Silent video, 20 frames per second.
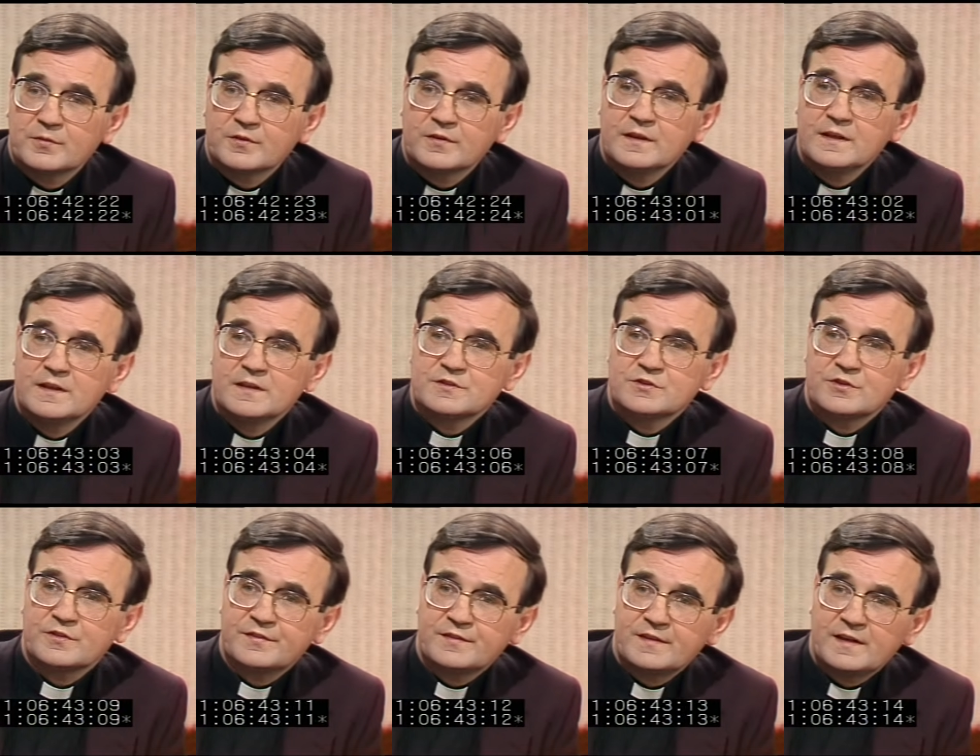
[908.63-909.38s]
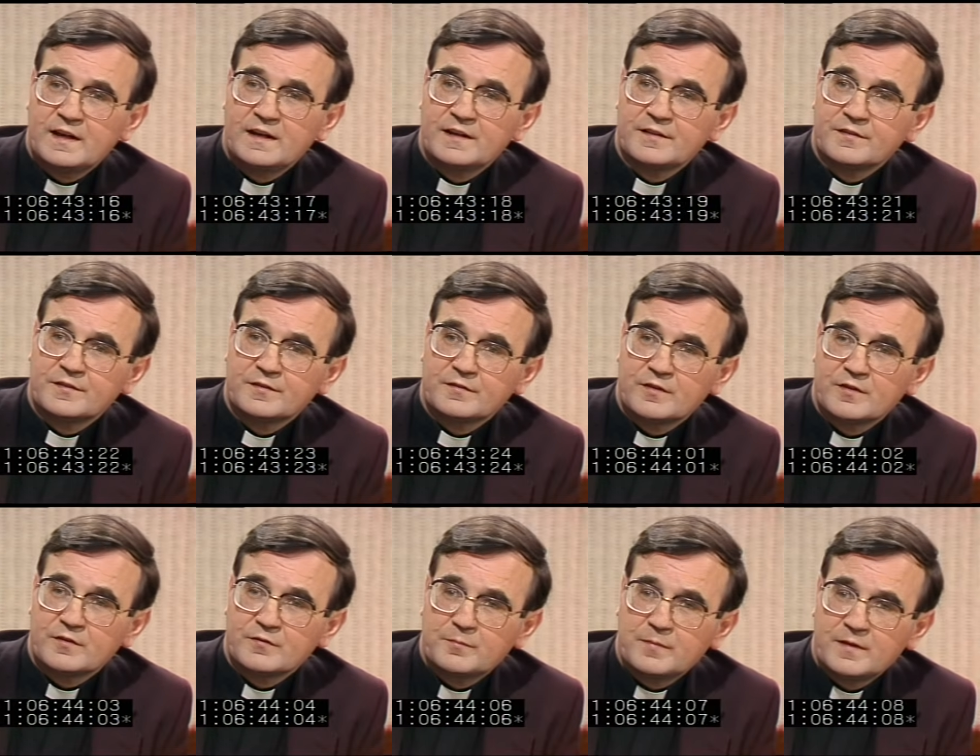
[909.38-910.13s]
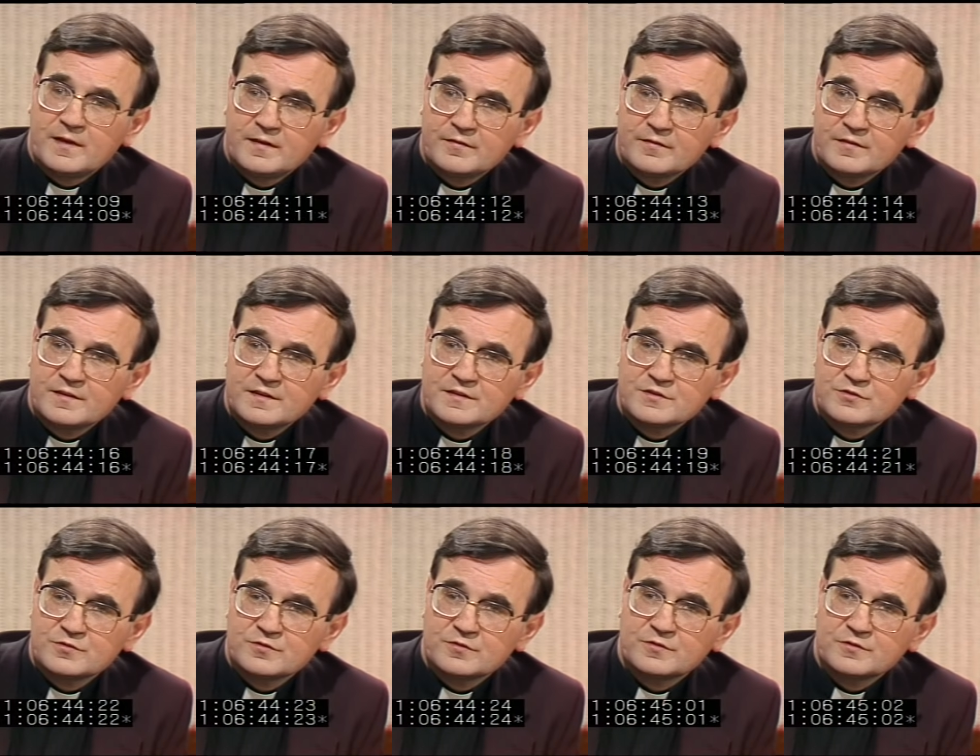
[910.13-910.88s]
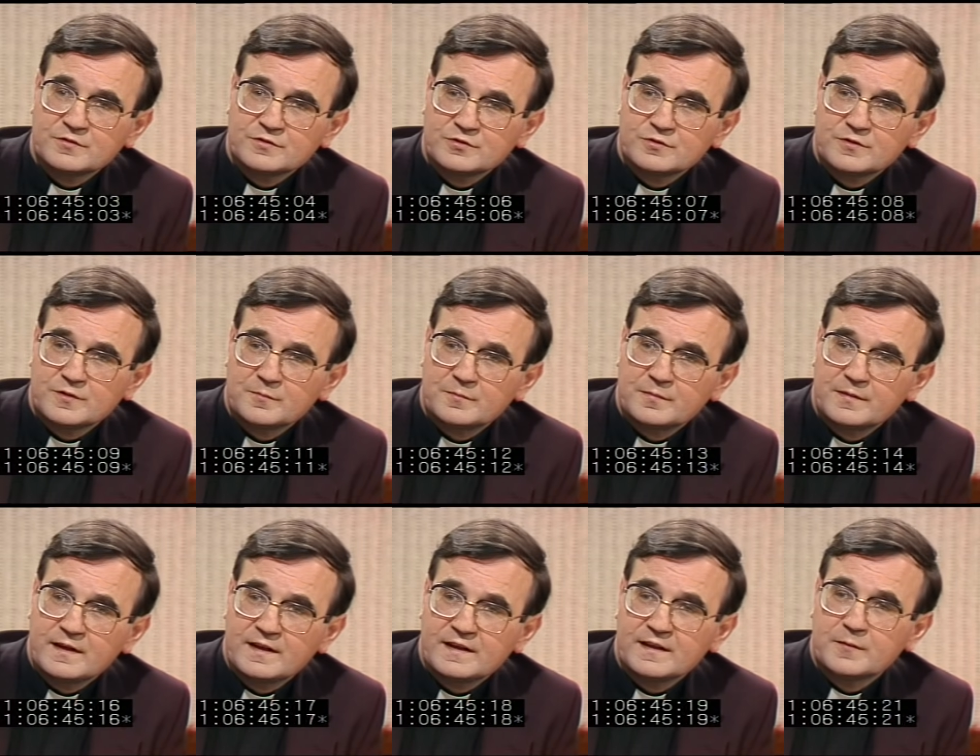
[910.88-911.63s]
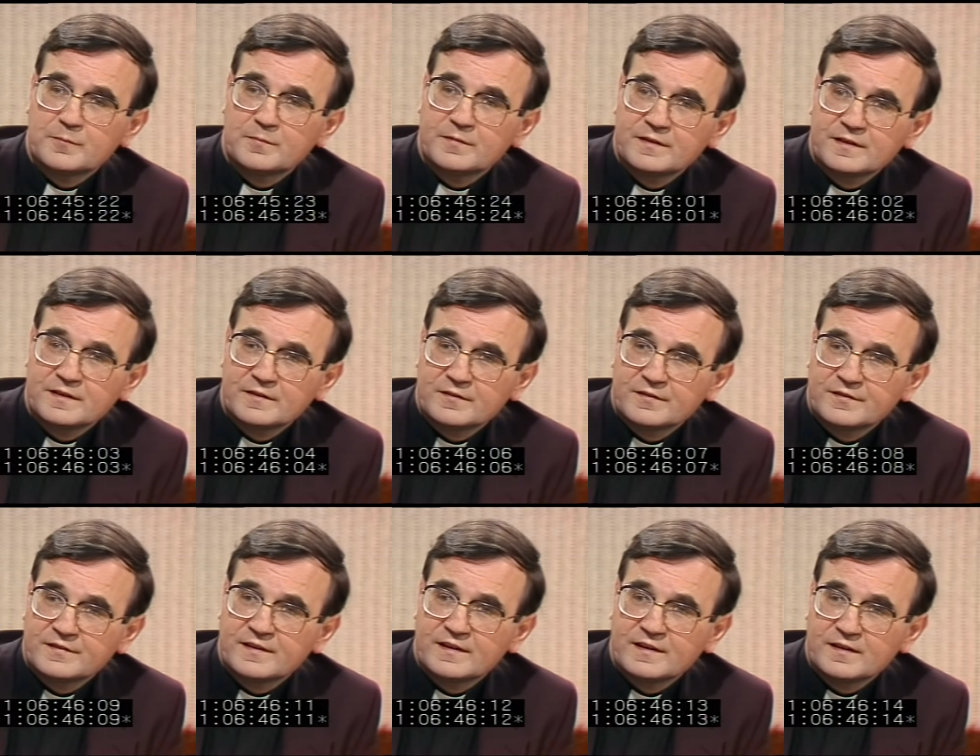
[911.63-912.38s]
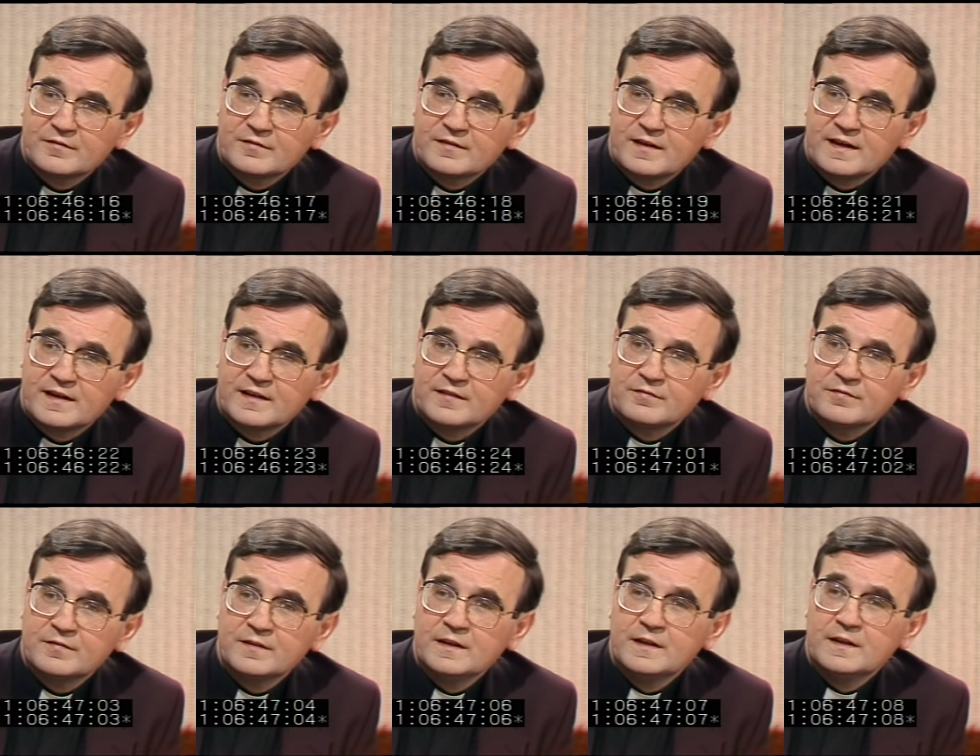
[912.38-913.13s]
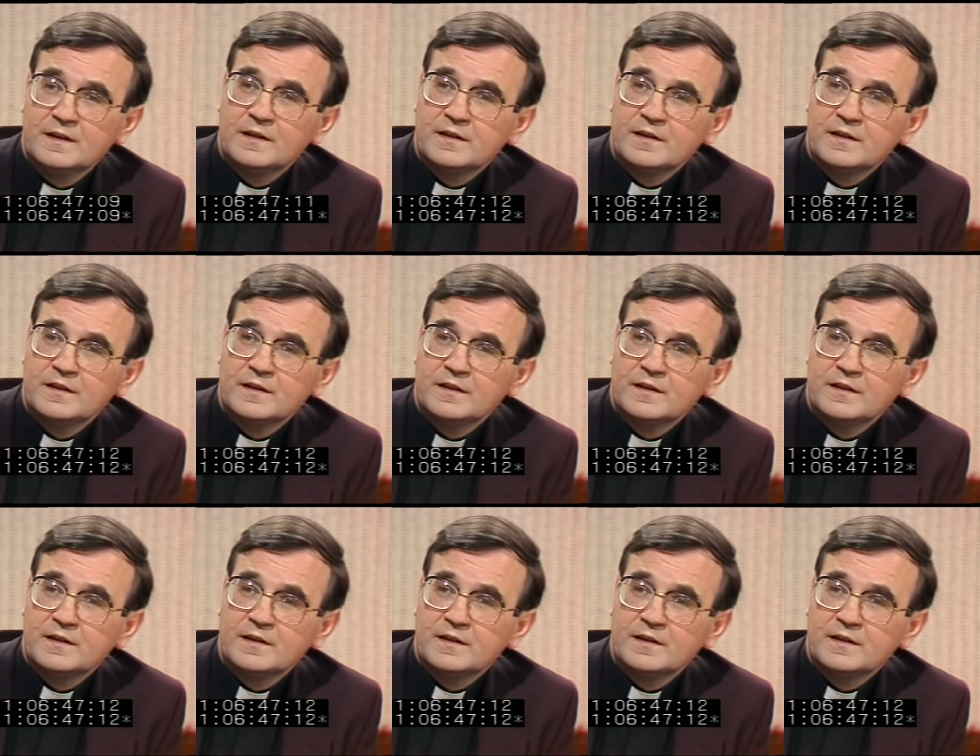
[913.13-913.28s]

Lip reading: but just as the vow of poverty should imply a particular style of life,